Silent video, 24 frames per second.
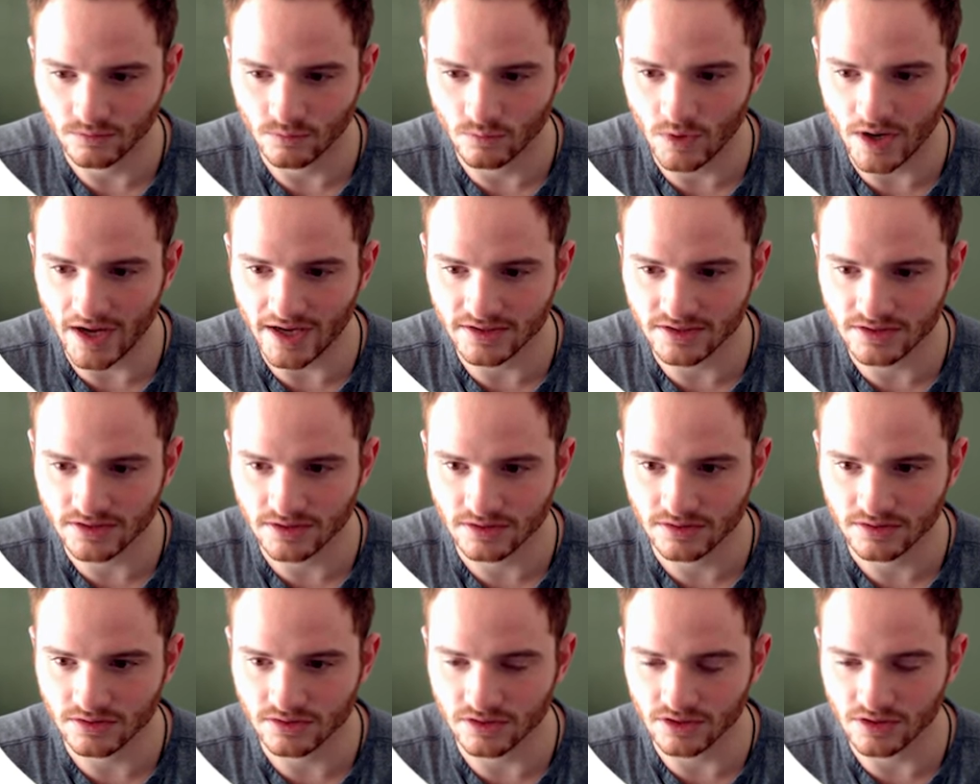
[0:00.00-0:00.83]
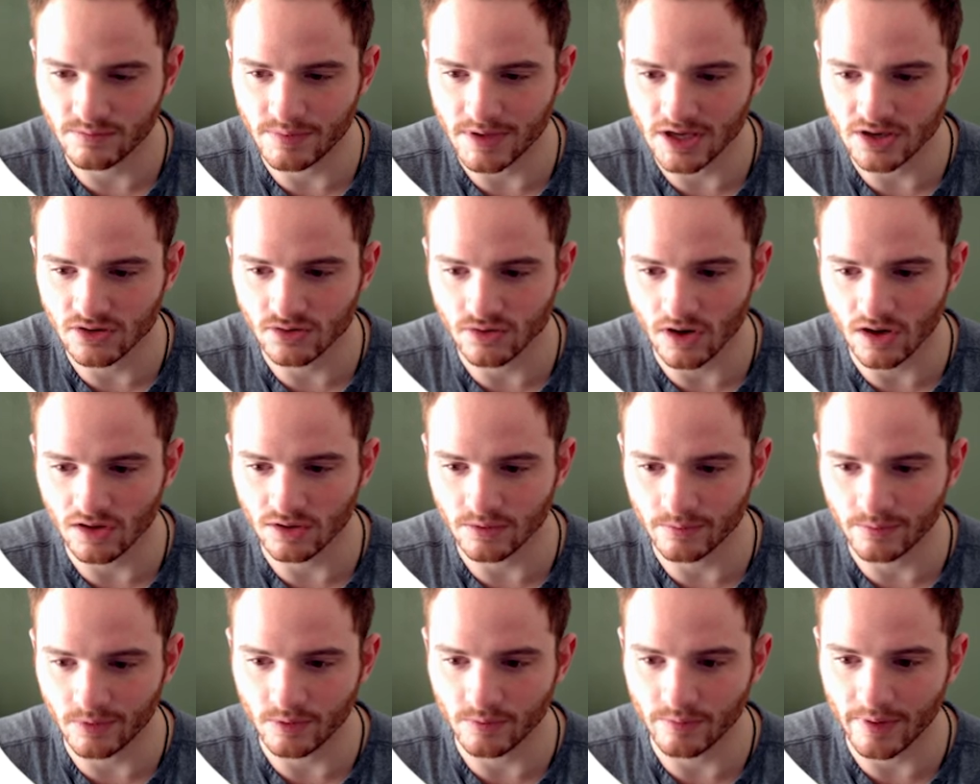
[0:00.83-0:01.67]
which should be
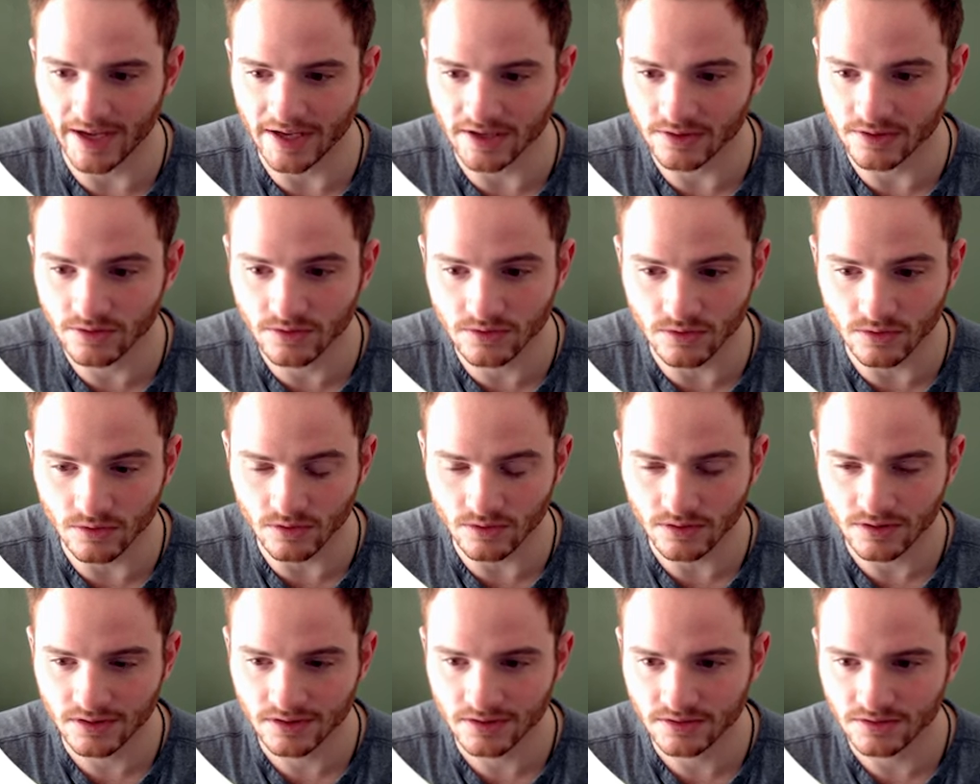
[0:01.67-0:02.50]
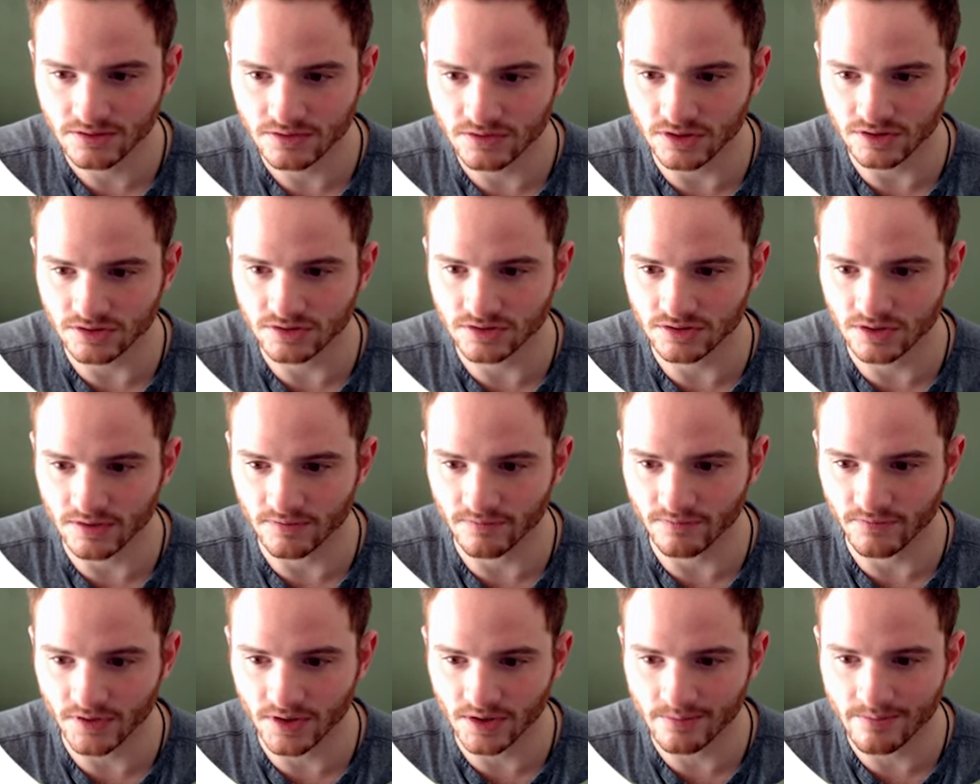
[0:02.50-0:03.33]
crawlable by Google. Just to
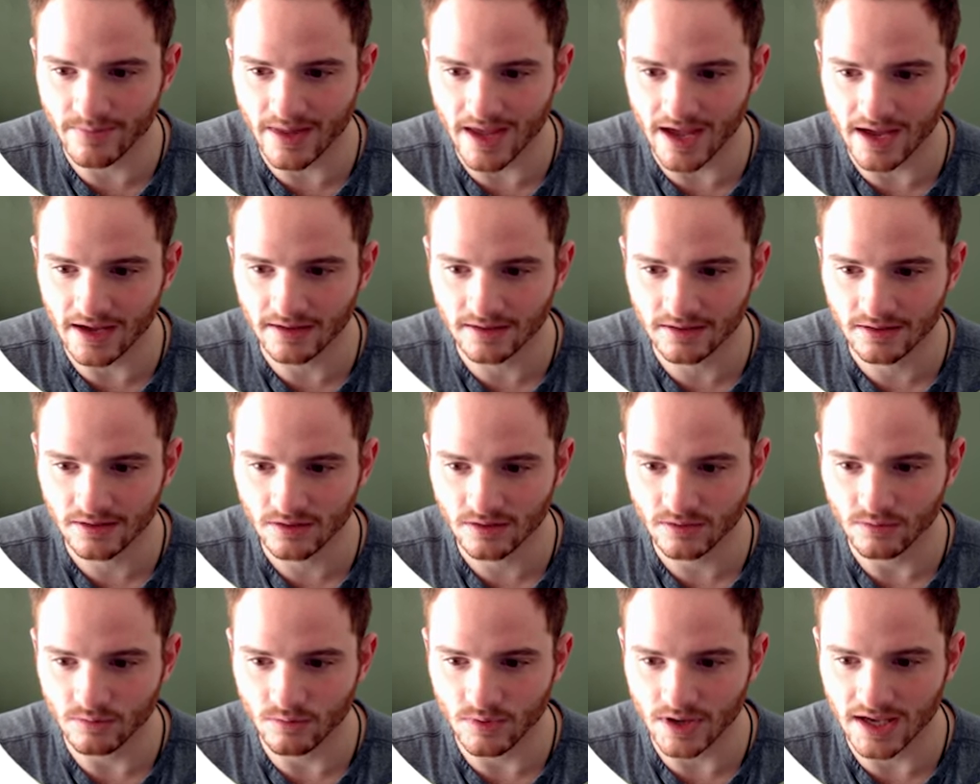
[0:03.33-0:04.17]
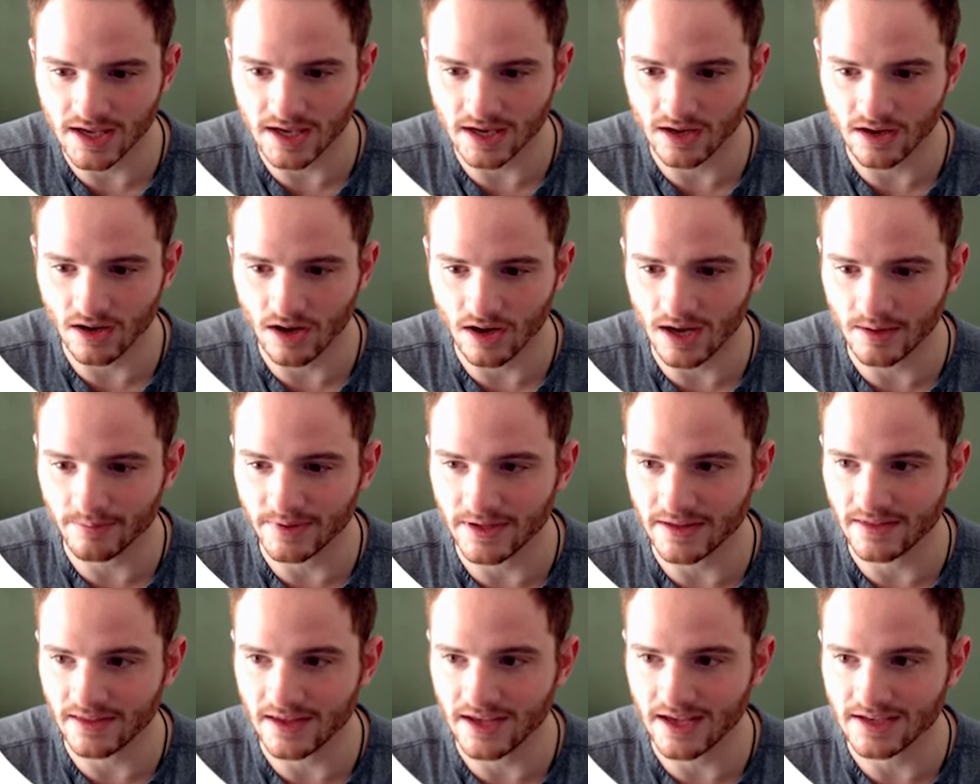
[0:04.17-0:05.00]
confirm that, we can
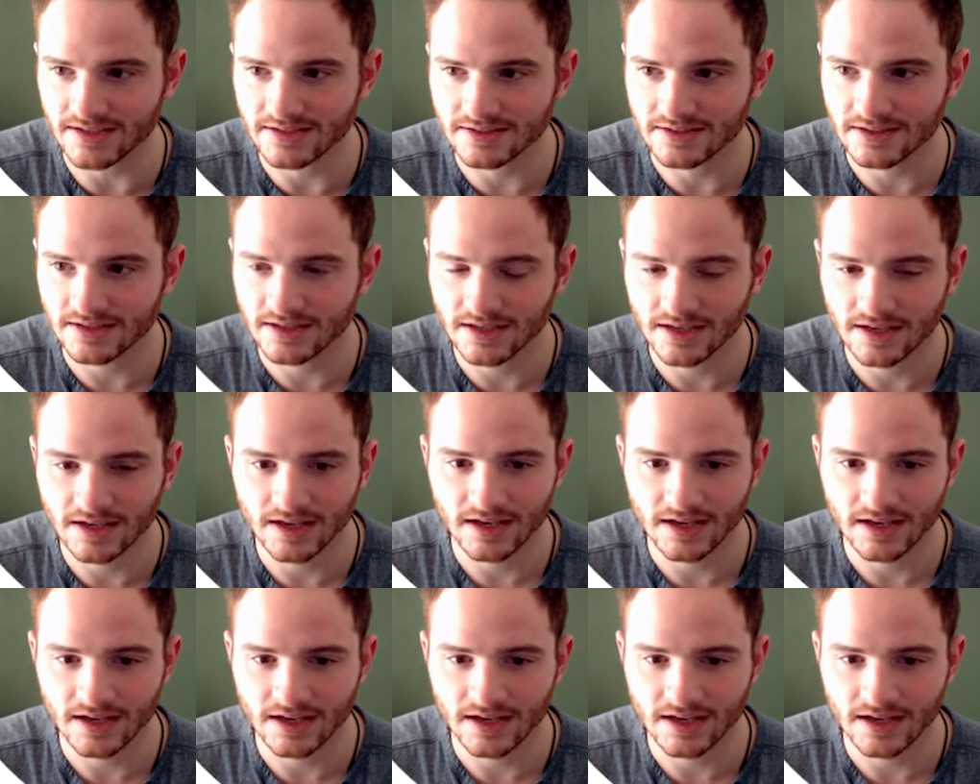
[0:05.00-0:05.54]
copy this